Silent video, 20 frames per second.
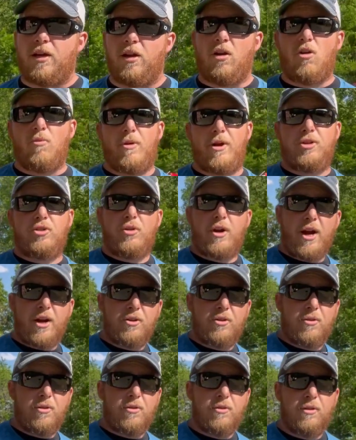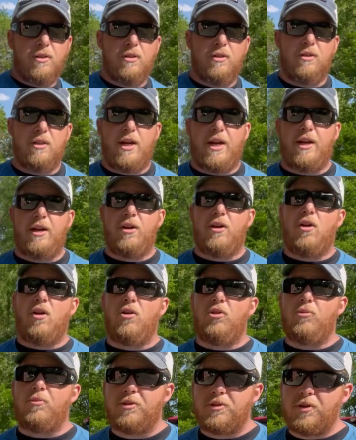my tractor, I can haul
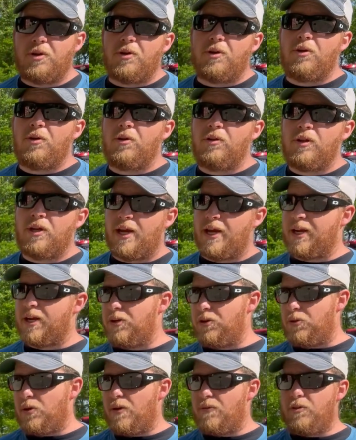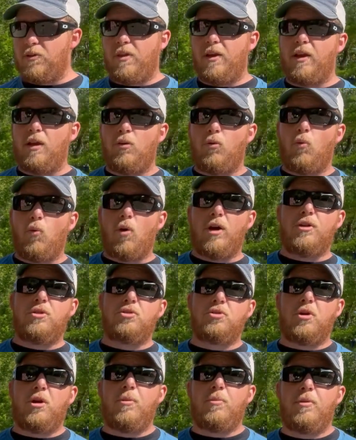the material, I can do everything in one
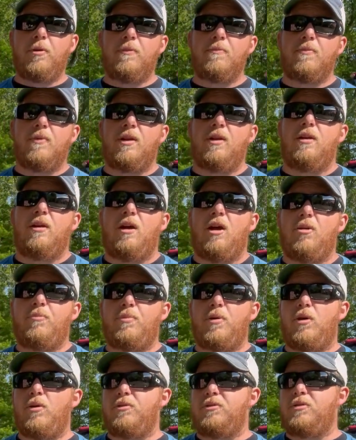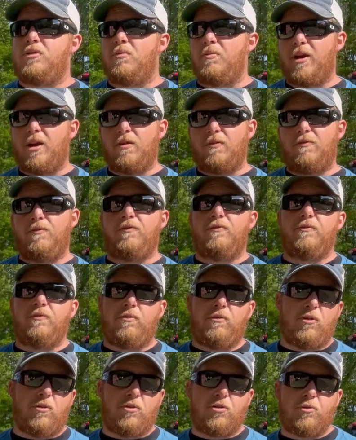trip, opposed to making
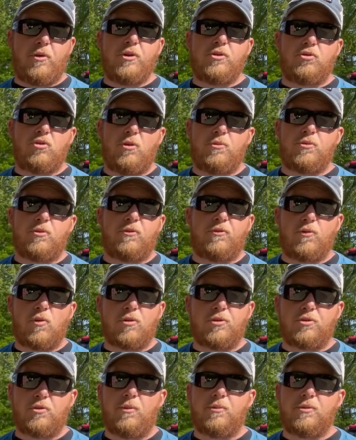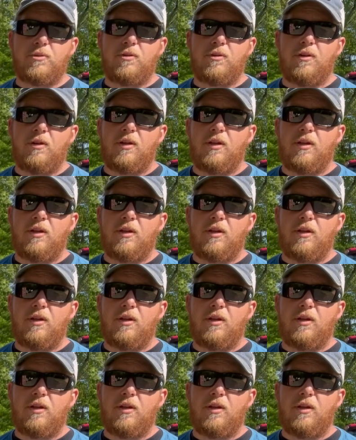3 trips or 4 trips.